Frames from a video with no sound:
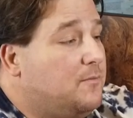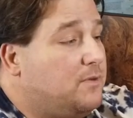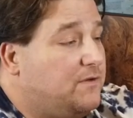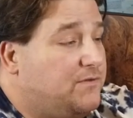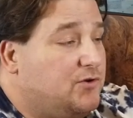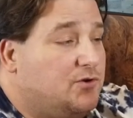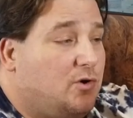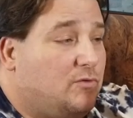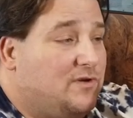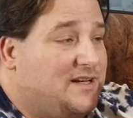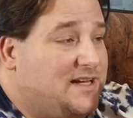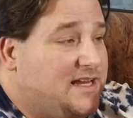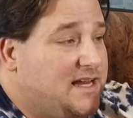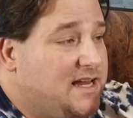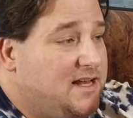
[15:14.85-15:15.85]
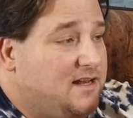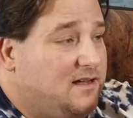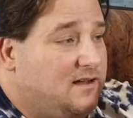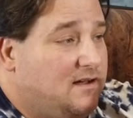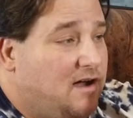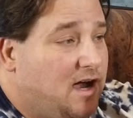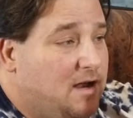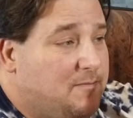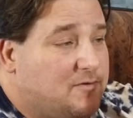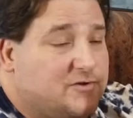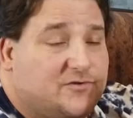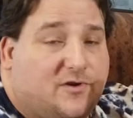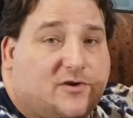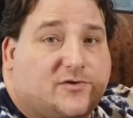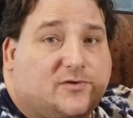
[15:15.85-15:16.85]
But if you don't need
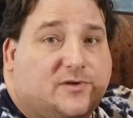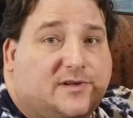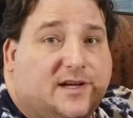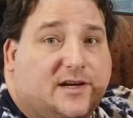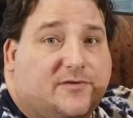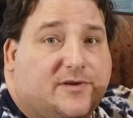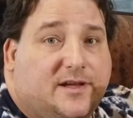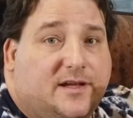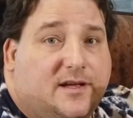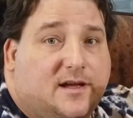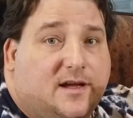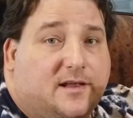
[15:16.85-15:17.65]
hyperstructural integrity,